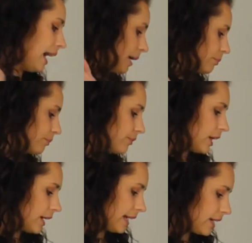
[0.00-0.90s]

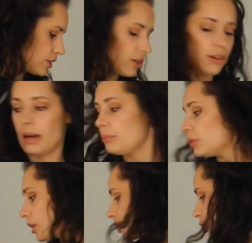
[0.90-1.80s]
Um, okay, so
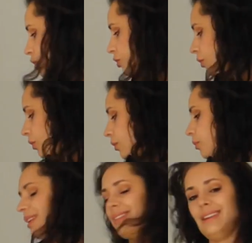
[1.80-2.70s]
I'm not sure
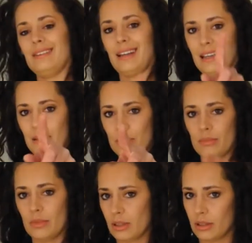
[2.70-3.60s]
what the
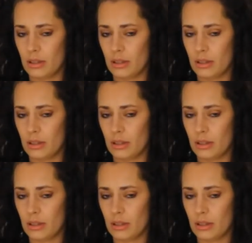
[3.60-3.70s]
name,